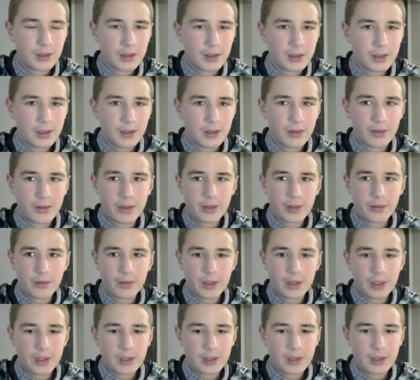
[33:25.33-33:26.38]
So
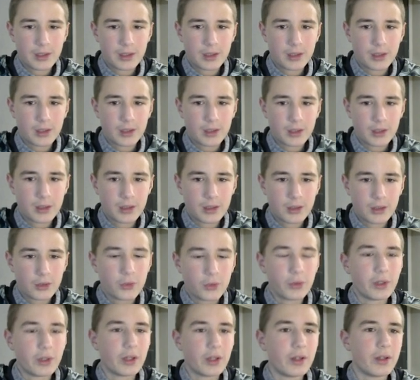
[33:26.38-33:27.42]
request two
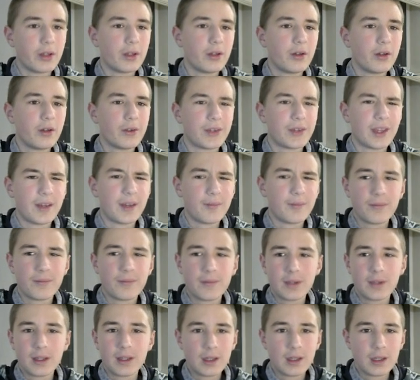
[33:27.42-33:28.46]
nil nil. Oh, okay,
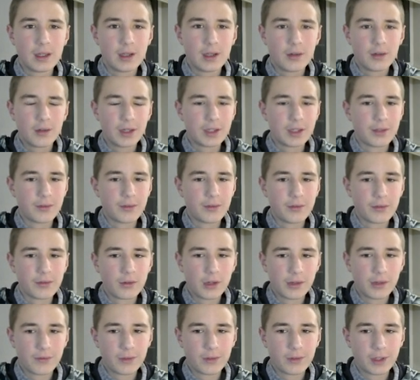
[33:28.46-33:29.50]
quite
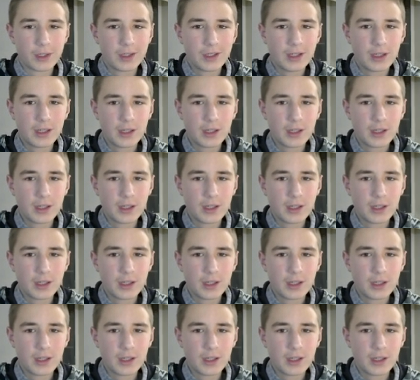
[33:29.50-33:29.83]
quite fine.